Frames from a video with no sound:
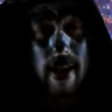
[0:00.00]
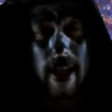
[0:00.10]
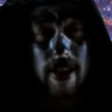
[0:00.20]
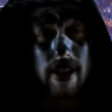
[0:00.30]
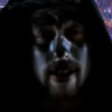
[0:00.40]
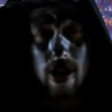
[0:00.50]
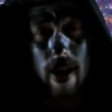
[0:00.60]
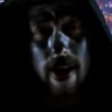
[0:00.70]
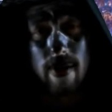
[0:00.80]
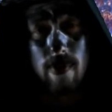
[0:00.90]
I just
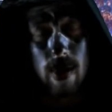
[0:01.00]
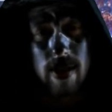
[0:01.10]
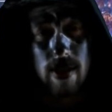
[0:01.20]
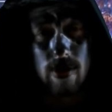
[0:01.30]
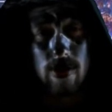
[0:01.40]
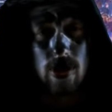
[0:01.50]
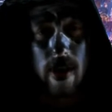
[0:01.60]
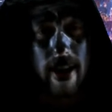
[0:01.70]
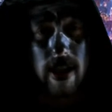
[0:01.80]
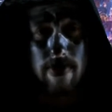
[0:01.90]
thought it was a little
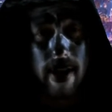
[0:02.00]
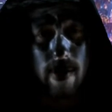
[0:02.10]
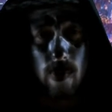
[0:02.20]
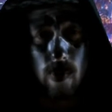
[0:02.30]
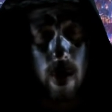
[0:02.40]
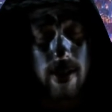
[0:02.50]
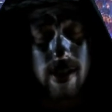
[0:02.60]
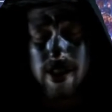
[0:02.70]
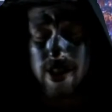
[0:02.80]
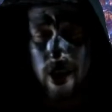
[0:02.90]
strange, but once
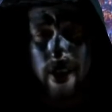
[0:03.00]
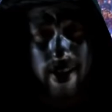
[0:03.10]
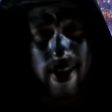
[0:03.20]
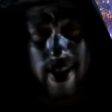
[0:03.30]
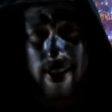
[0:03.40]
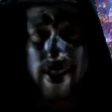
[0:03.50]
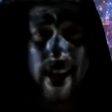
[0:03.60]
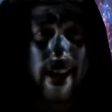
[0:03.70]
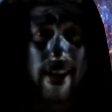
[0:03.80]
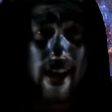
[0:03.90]
it started, it didn't
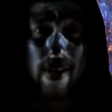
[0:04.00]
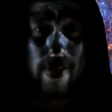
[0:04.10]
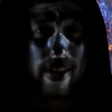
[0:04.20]
stand out.